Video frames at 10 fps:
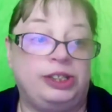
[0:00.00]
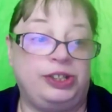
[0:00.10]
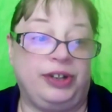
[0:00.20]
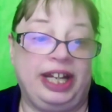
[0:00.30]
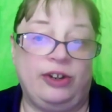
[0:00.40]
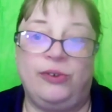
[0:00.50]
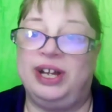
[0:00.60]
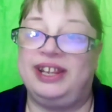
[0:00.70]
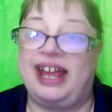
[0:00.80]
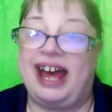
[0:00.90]
So get
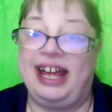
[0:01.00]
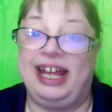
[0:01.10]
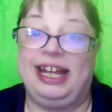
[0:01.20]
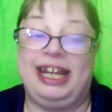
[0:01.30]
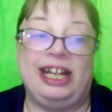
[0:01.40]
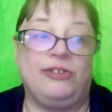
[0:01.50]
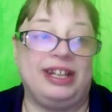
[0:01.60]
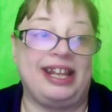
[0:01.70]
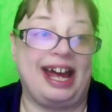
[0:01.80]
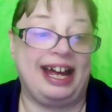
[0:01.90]
on that. Get
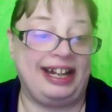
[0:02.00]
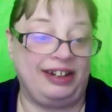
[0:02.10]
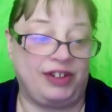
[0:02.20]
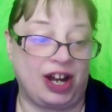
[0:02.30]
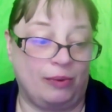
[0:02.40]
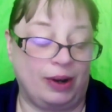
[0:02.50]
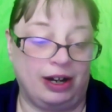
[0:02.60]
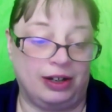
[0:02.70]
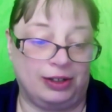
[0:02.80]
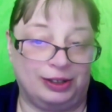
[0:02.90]
on that if y'all
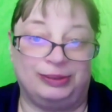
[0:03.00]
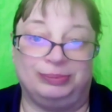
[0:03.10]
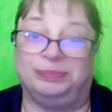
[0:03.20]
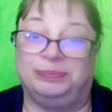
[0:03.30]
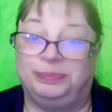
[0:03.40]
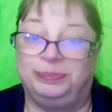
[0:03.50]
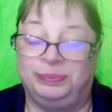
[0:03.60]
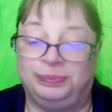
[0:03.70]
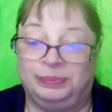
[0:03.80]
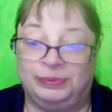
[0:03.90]
um
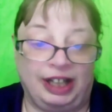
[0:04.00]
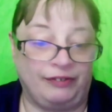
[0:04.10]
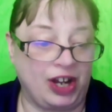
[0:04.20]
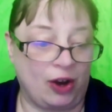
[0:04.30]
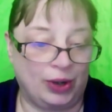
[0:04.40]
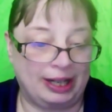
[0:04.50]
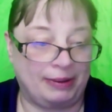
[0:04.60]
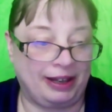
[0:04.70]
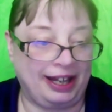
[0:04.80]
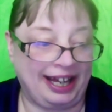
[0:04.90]
if y'all want to
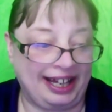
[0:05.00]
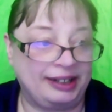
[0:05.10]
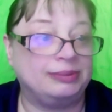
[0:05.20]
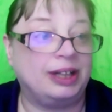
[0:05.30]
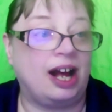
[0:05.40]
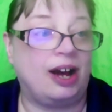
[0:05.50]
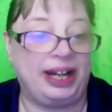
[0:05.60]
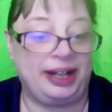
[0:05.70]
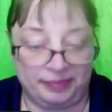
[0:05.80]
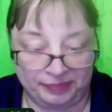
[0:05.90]
play. All right.